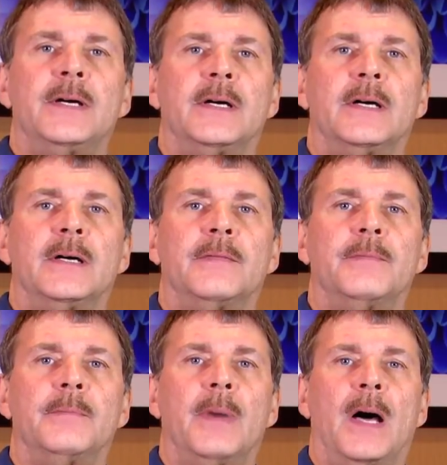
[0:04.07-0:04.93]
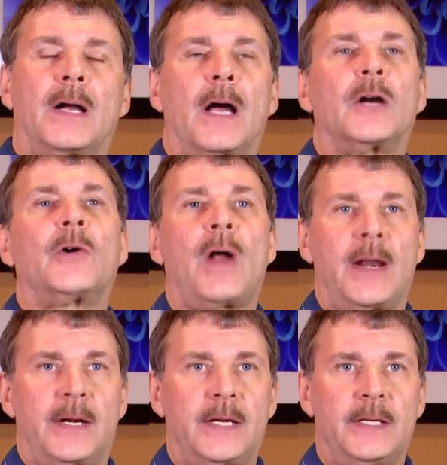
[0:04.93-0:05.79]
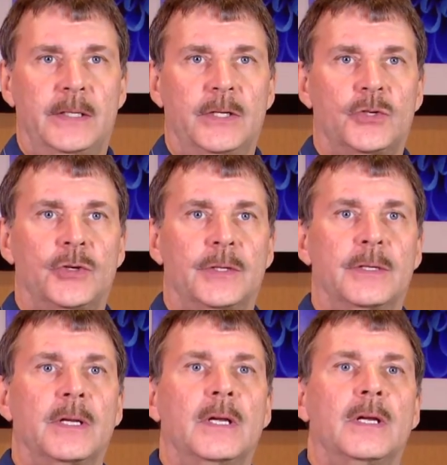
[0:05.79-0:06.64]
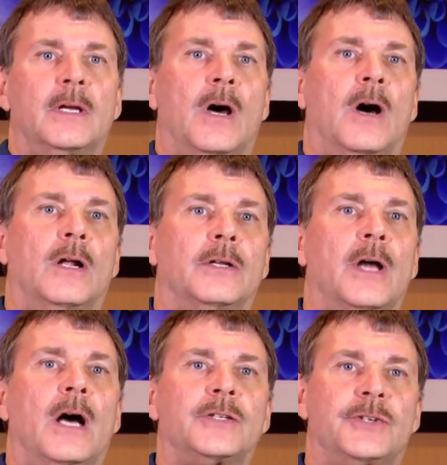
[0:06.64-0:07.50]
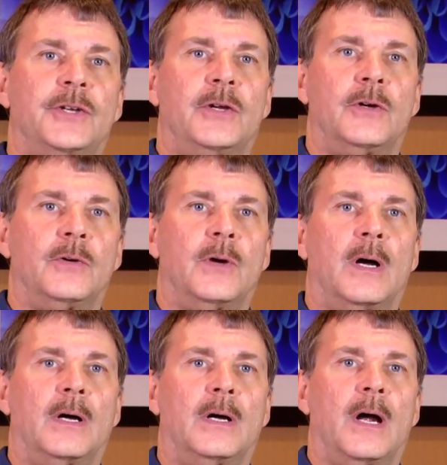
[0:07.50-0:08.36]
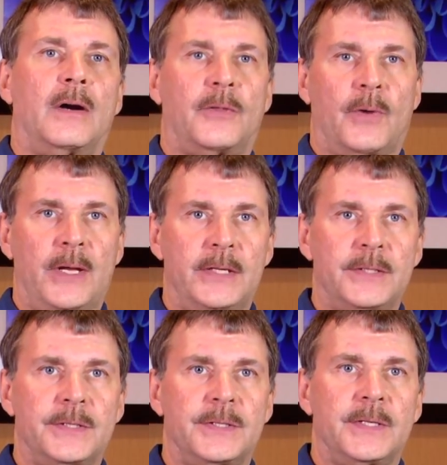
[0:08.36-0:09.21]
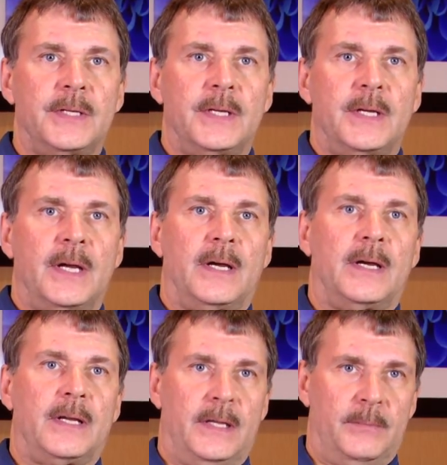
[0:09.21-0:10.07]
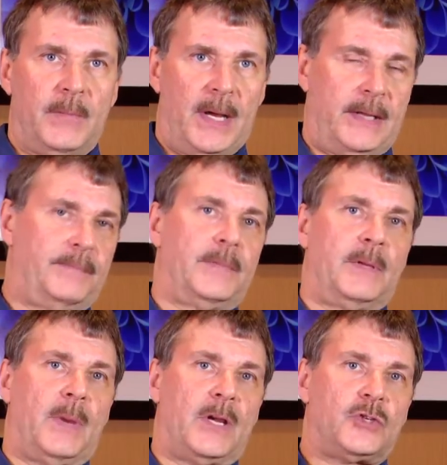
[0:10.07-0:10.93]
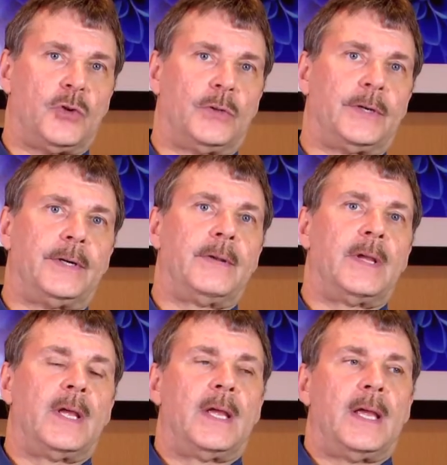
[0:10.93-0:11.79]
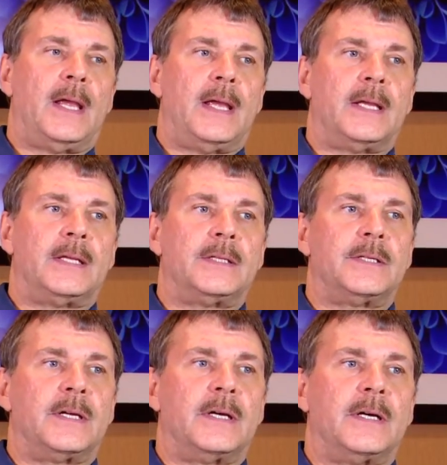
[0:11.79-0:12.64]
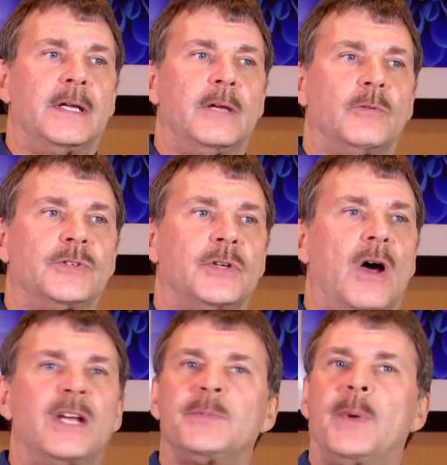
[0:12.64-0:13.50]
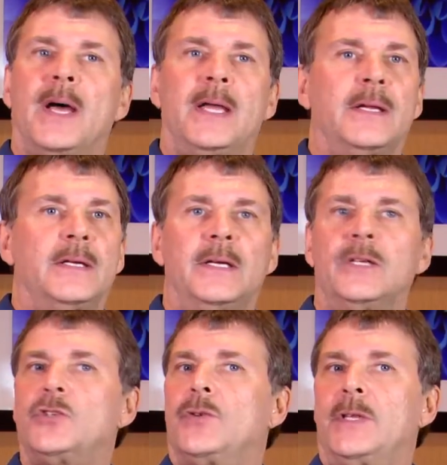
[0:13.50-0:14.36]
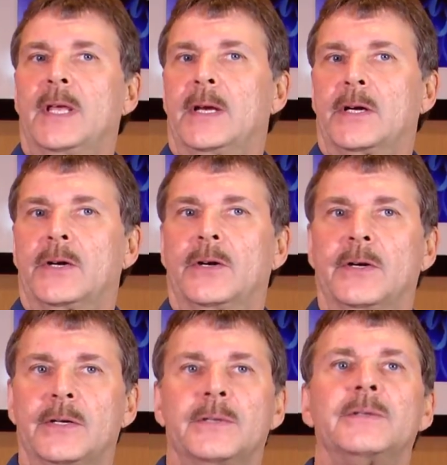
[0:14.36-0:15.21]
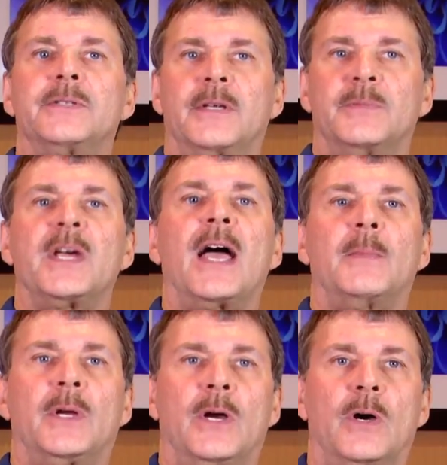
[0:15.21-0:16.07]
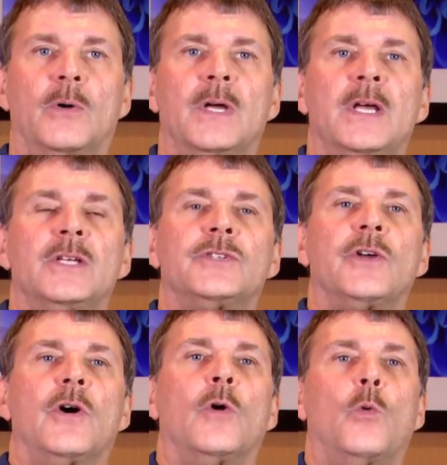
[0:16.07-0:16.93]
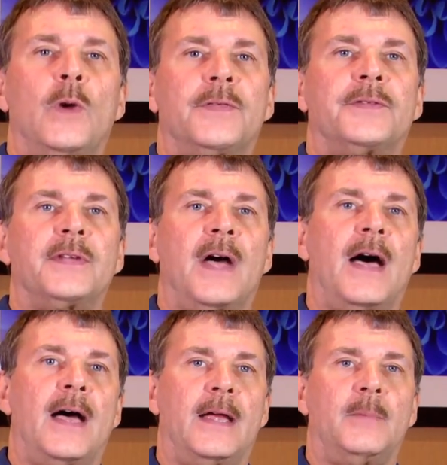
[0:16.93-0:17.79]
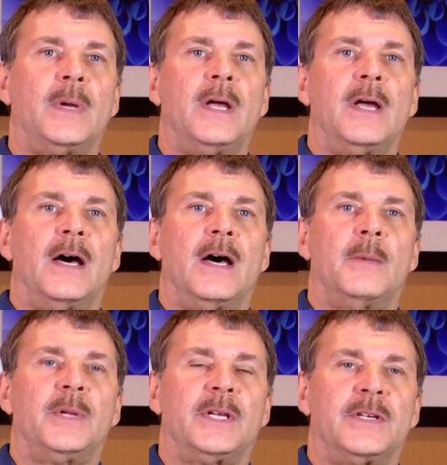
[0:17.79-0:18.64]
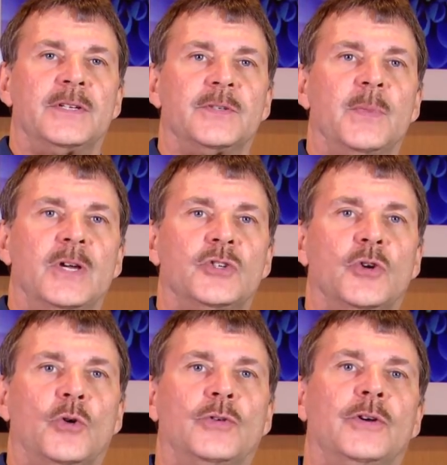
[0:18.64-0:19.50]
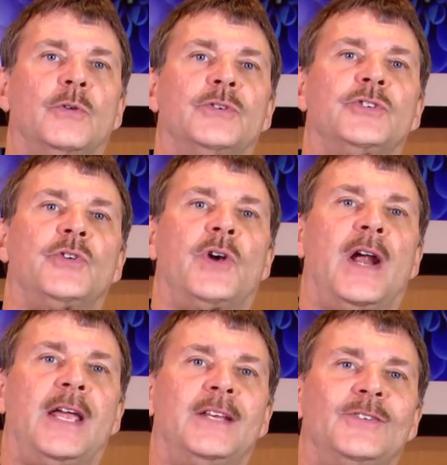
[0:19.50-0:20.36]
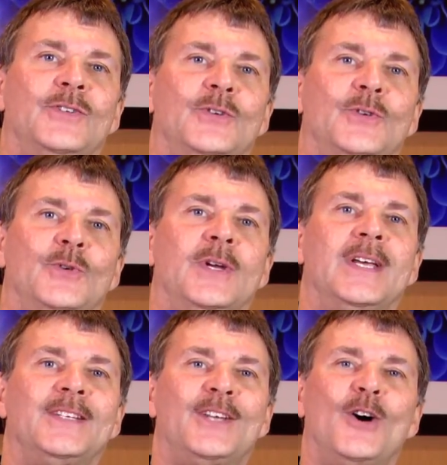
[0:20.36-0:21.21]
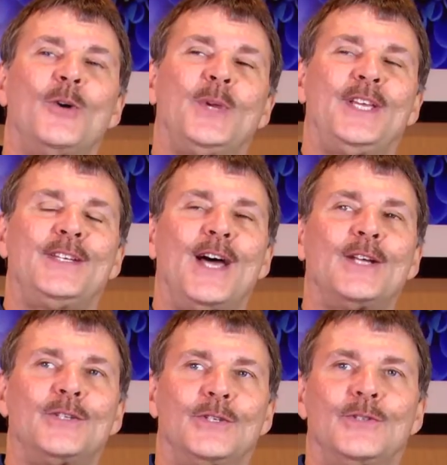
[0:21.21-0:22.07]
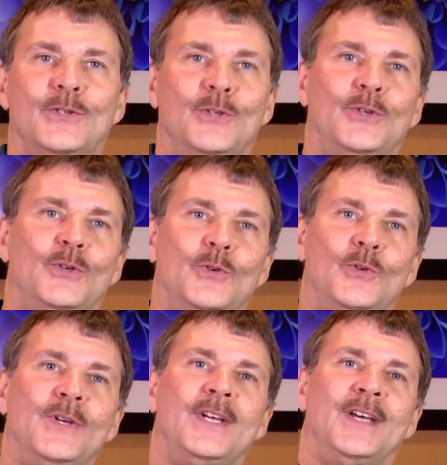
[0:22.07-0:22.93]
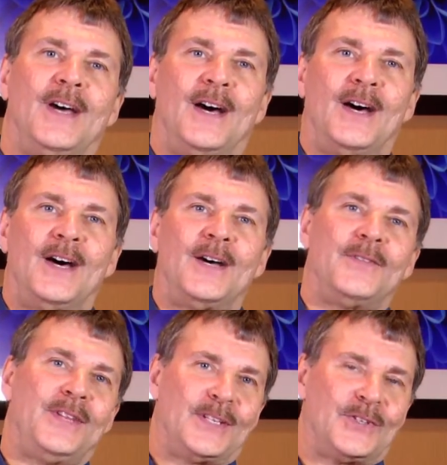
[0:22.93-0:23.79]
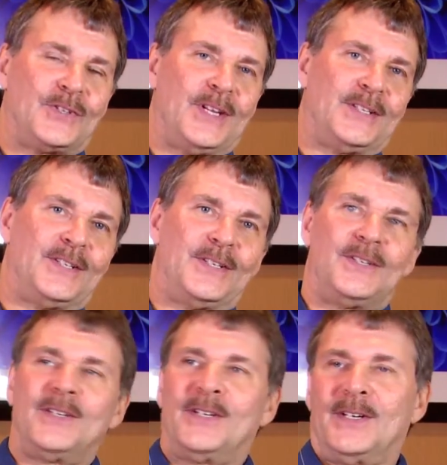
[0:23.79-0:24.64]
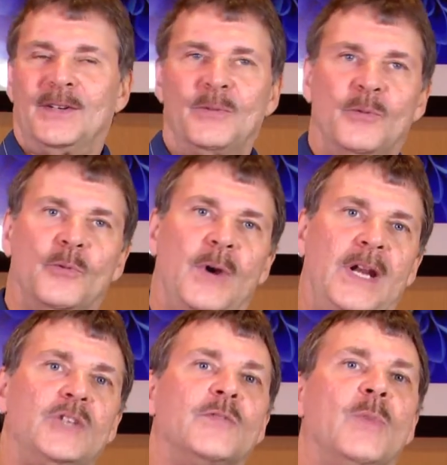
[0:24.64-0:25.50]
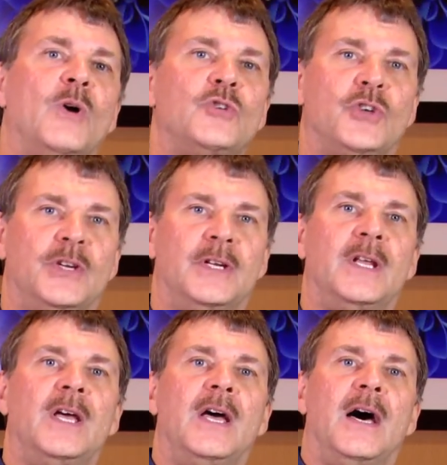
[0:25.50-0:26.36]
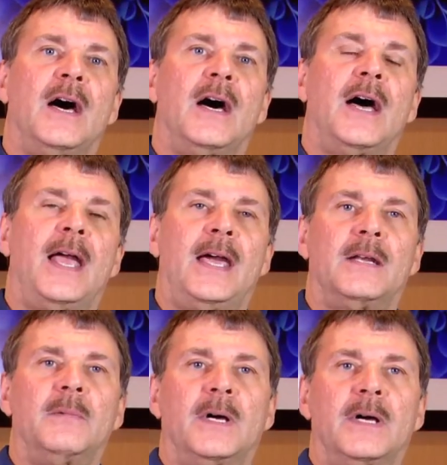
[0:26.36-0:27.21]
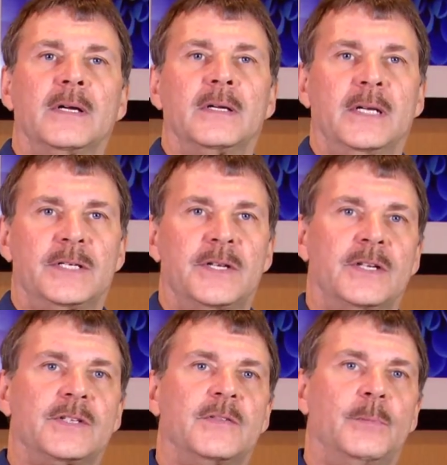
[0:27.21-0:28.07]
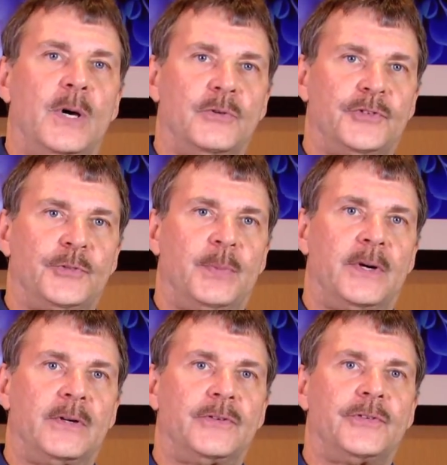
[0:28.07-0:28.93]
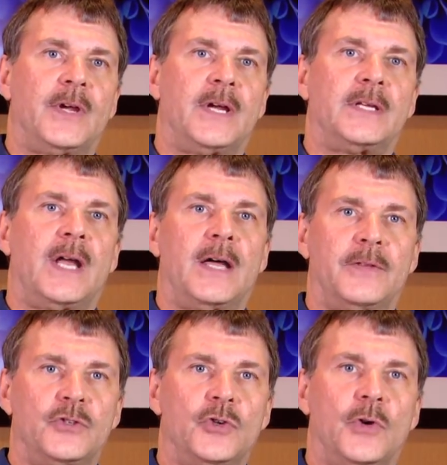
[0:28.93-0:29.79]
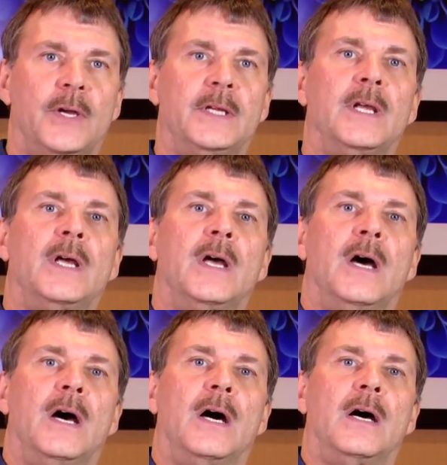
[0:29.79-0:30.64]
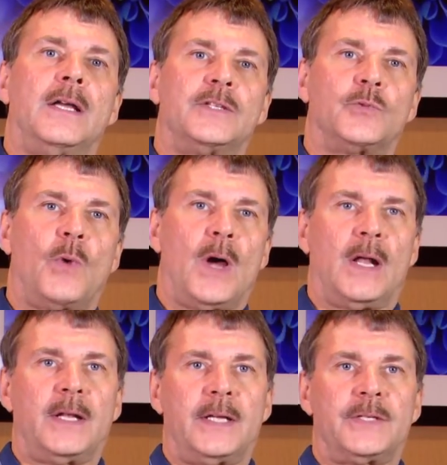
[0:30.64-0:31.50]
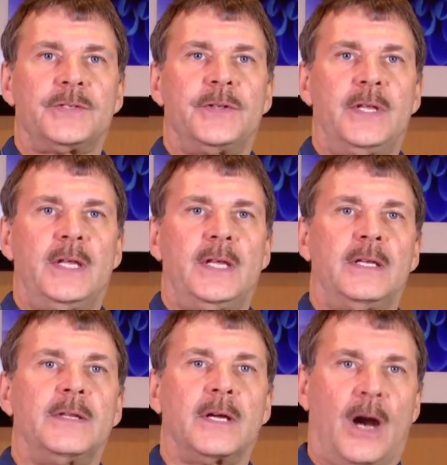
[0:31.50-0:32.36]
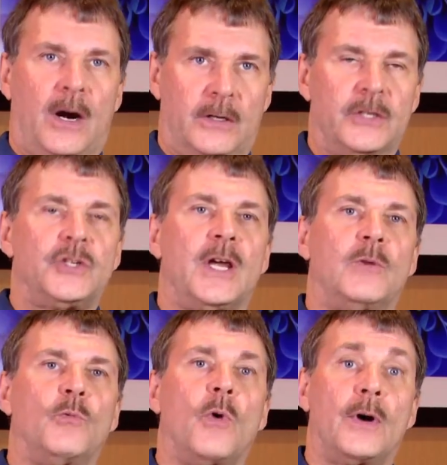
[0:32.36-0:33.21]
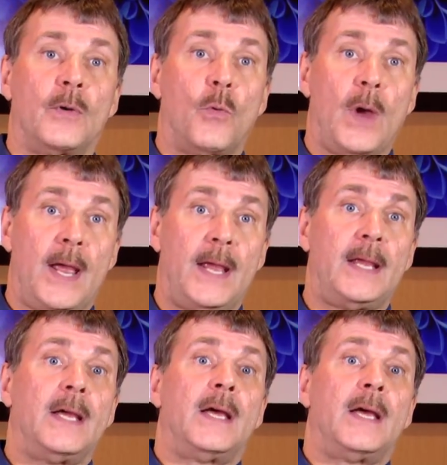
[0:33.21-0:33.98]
a chronic condition called osteoarthritis in my shoulder, and it was caused by an injury that occurred some time ago. So with time, because my shoulder was trying to tell me not to do the extended range of motion, I had extensive bone spurs on the joint, as well as the cartilage had worn away,